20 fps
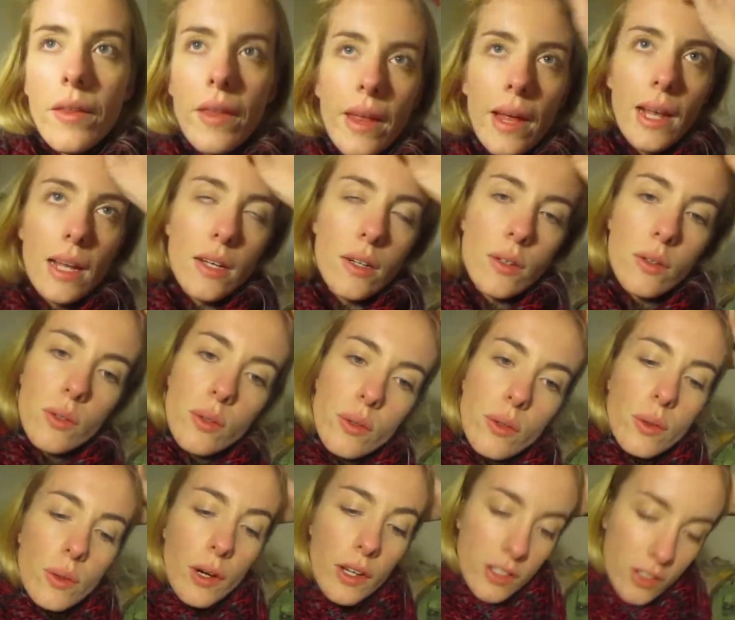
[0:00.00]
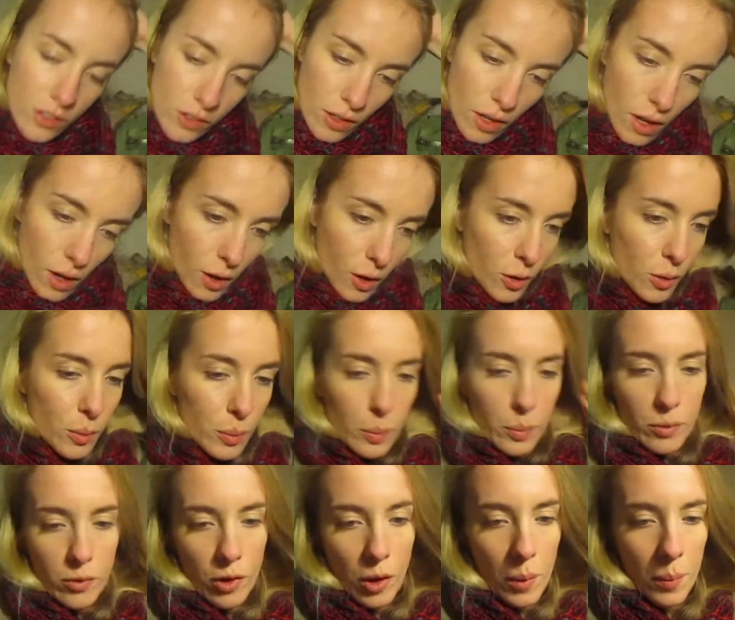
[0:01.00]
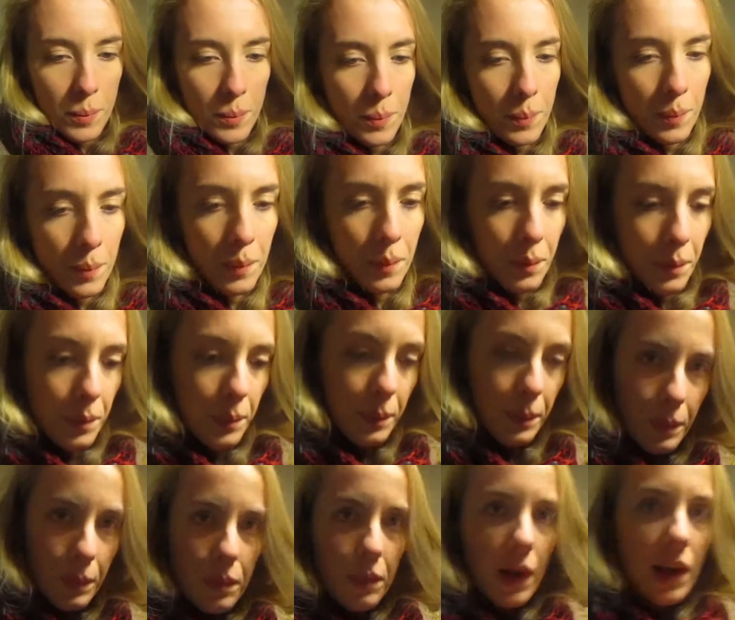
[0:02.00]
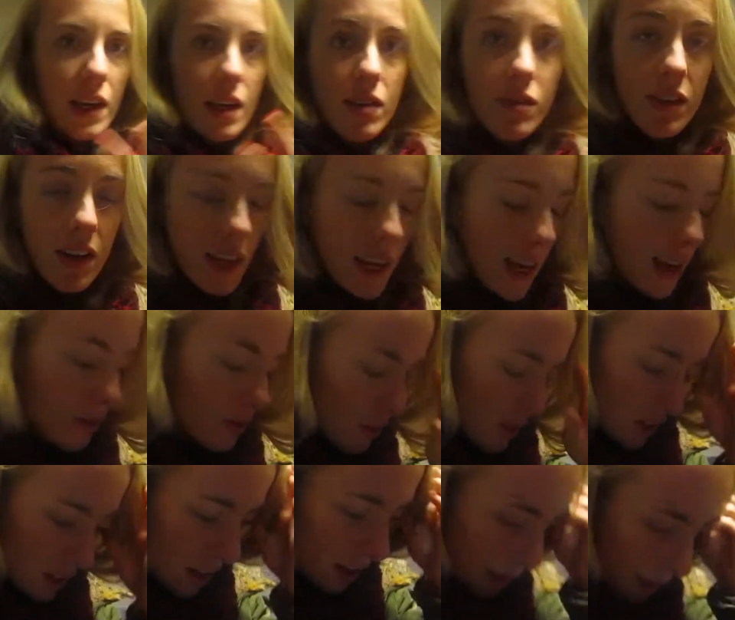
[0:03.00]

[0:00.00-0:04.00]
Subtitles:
Hello, I just got home from my evening out.